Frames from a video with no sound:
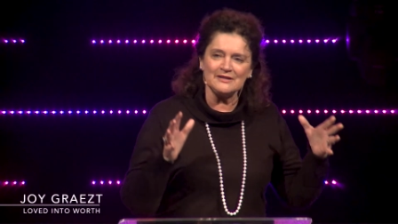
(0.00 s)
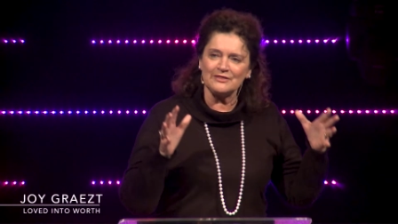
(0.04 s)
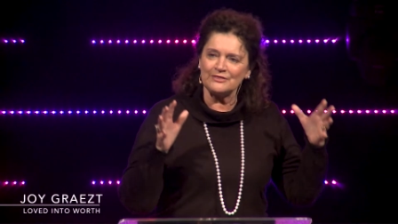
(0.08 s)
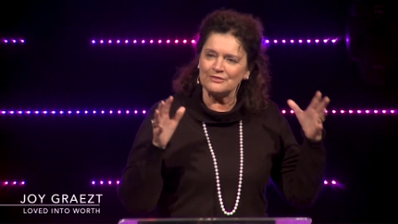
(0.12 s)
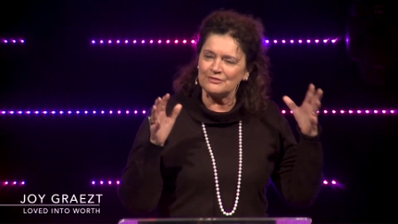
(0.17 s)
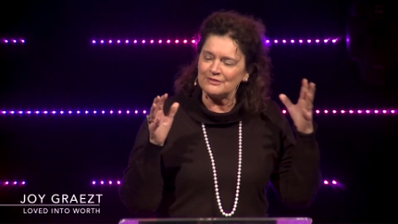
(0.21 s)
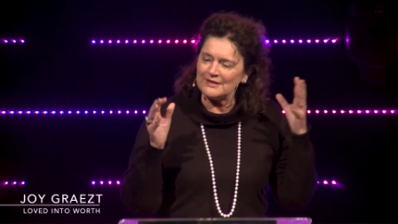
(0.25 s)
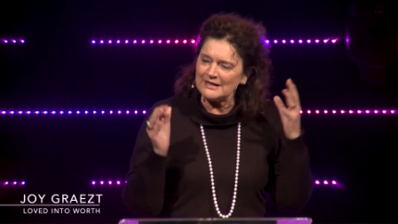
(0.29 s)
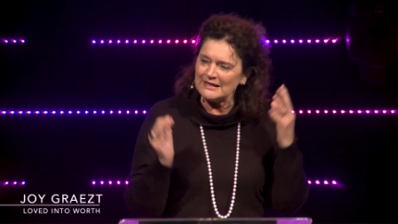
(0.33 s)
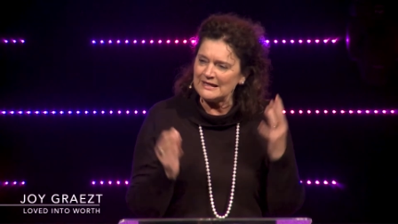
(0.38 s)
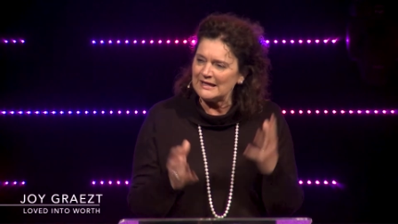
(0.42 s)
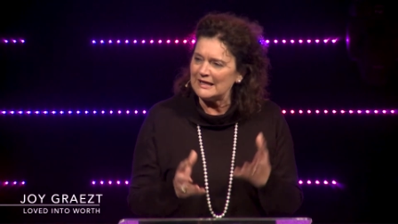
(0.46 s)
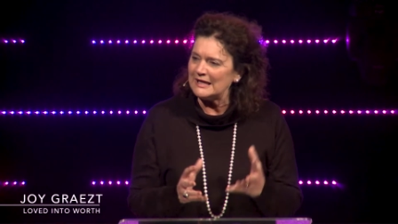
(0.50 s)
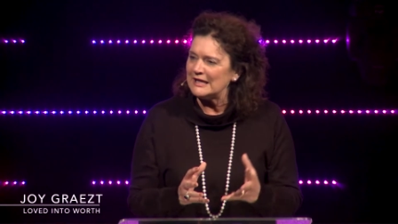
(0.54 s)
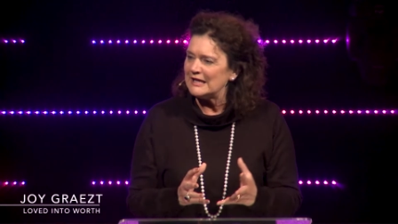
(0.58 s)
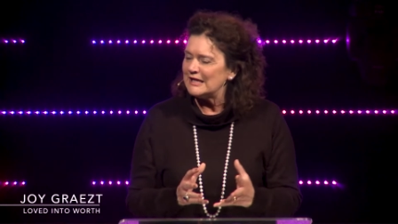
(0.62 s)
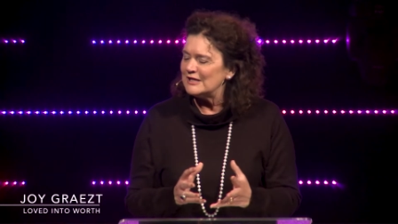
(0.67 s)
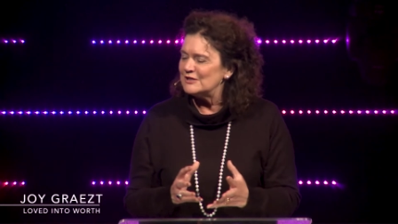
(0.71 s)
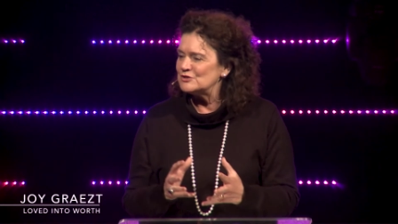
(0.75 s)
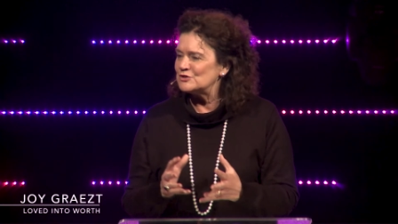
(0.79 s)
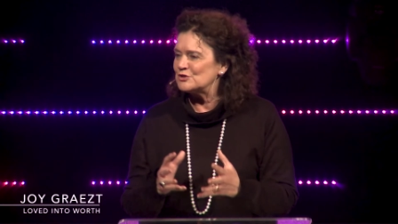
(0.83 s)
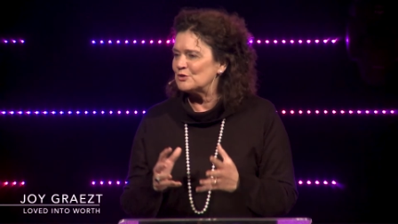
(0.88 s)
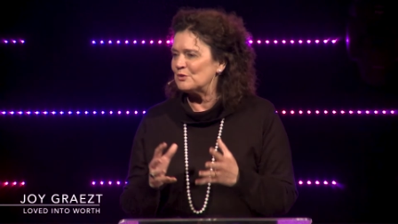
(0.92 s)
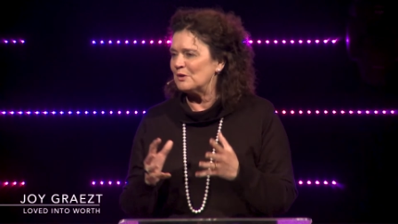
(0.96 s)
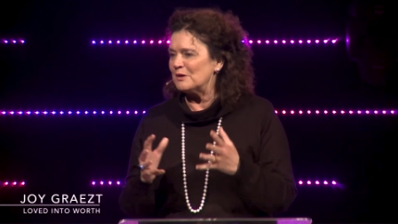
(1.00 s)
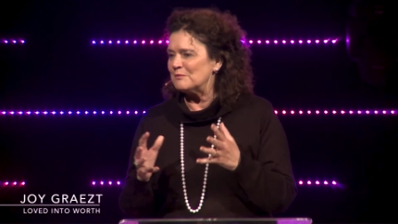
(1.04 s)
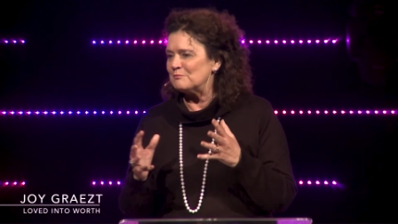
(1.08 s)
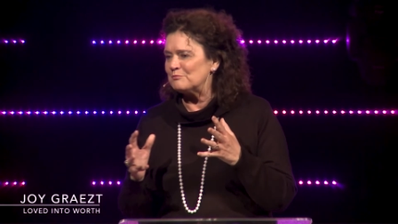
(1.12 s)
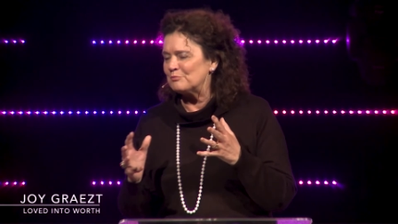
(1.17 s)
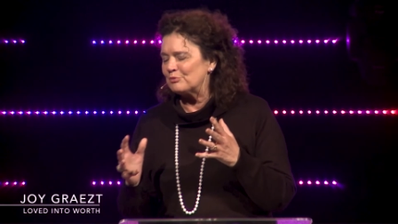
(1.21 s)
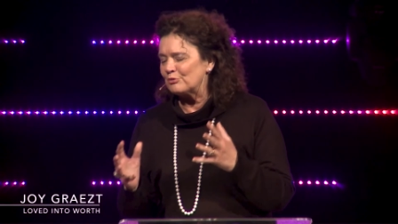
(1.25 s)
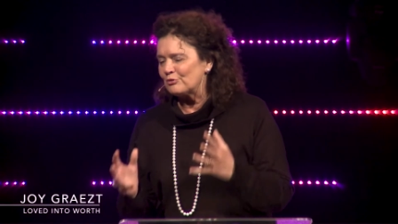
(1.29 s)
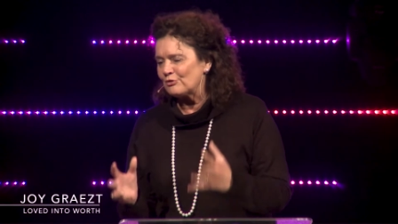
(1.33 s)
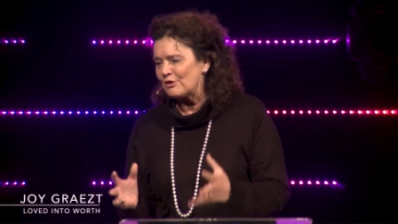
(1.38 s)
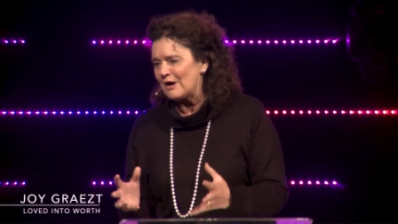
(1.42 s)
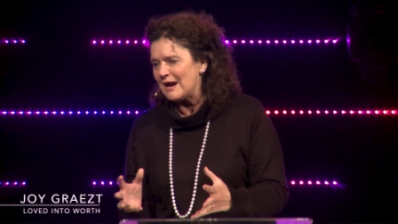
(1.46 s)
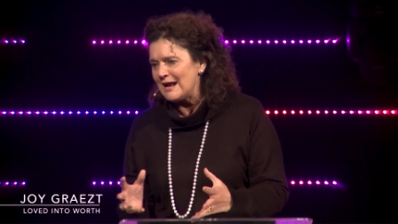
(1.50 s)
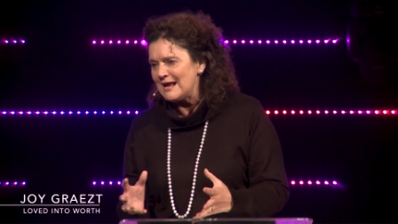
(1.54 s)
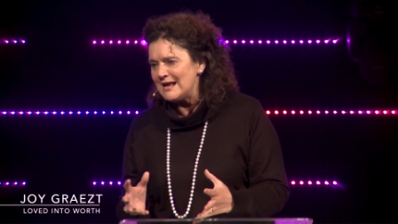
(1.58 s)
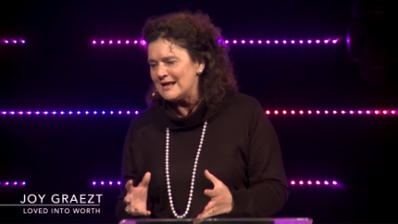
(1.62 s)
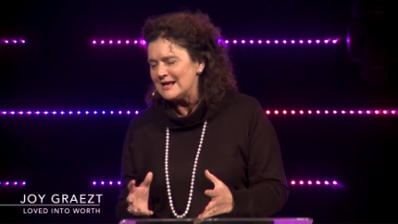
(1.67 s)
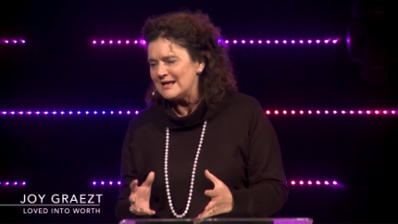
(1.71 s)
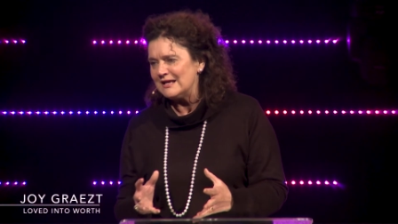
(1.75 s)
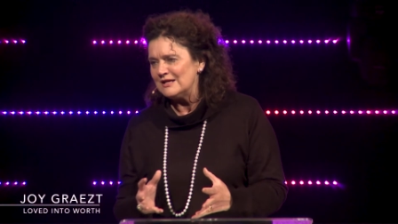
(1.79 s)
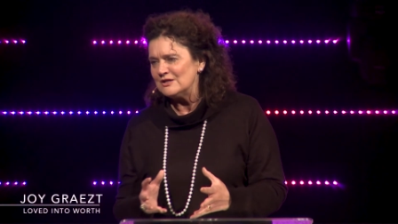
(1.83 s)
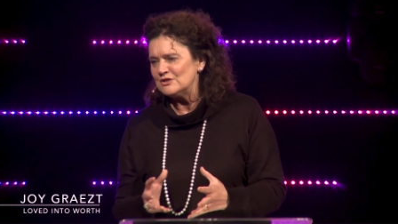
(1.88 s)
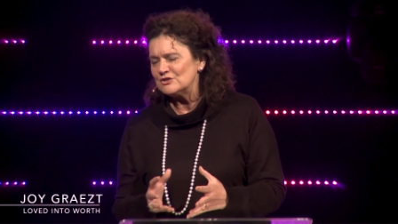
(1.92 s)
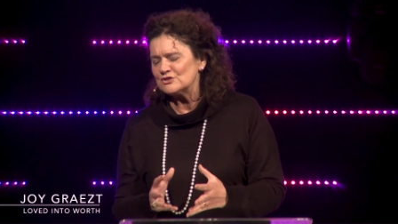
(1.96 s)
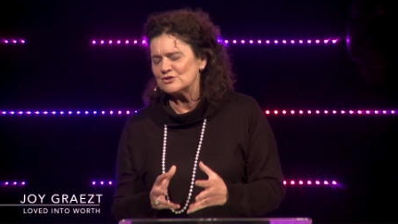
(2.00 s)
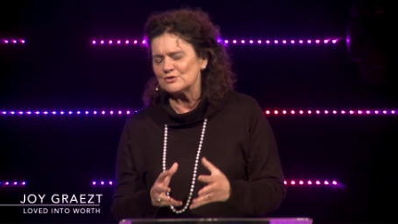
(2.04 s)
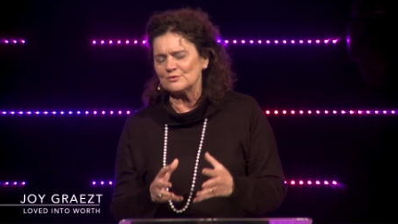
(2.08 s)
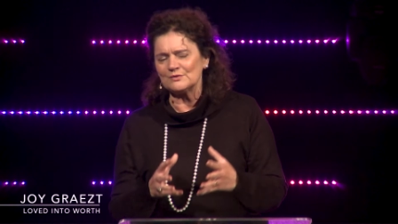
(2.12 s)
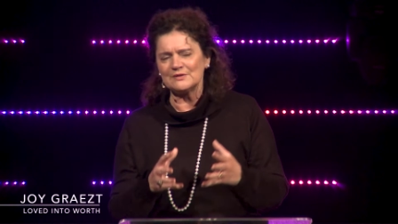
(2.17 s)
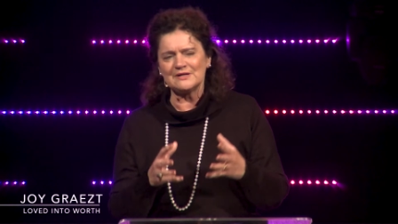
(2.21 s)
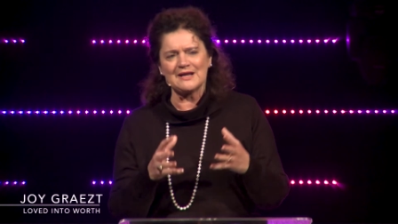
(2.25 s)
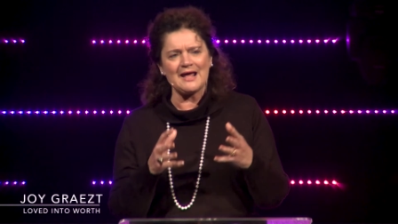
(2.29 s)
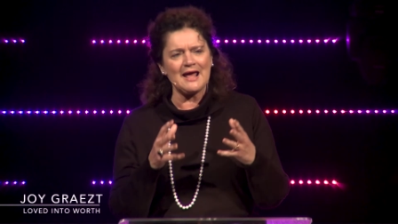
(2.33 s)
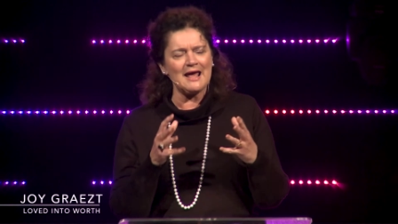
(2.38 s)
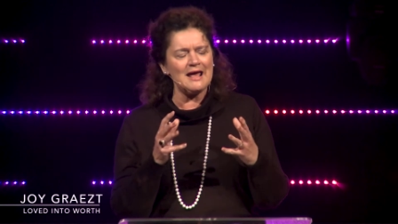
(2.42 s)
thinking into and praying into and